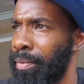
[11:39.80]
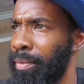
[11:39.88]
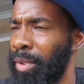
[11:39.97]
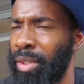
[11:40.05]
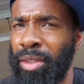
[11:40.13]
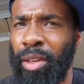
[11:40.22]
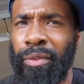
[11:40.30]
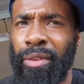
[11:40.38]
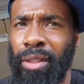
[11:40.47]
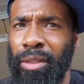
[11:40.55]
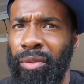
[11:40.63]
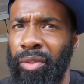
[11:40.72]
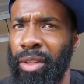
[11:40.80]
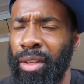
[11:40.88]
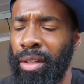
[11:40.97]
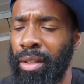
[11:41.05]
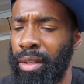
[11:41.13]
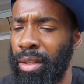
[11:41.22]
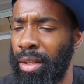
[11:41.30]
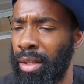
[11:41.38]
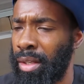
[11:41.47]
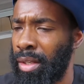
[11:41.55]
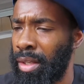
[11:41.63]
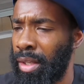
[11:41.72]
the stuffiness feeling.
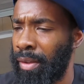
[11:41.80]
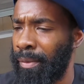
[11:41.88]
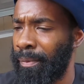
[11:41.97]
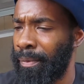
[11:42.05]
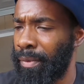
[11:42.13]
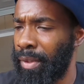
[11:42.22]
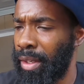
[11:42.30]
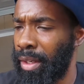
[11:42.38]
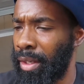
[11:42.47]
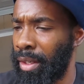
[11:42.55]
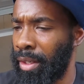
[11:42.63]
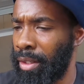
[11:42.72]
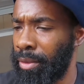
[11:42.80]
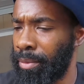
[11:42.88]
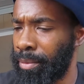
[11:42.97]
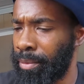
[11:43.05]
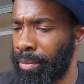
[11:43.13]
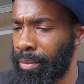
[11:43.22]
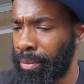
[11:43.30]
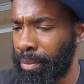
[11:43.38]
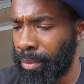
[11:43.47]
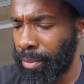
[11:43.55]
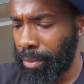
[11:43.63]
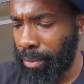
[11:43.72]
And
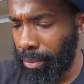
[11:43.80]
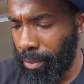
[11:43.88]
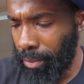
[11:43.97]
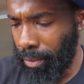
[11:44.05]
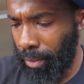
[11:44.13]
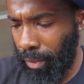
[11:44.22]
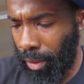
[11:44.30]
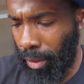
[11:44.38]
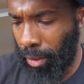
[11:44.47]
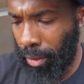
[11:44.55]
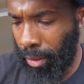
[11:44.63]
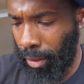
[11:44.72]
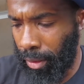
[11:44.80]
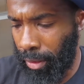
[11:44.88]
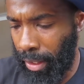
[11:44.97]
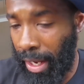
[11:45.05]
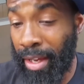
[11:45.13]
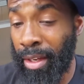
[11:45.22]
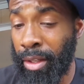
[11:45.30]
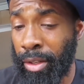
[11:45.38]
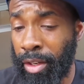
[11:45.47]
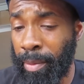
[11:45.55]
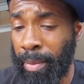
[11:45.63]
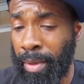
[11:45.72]
I end
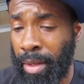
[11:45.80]
up,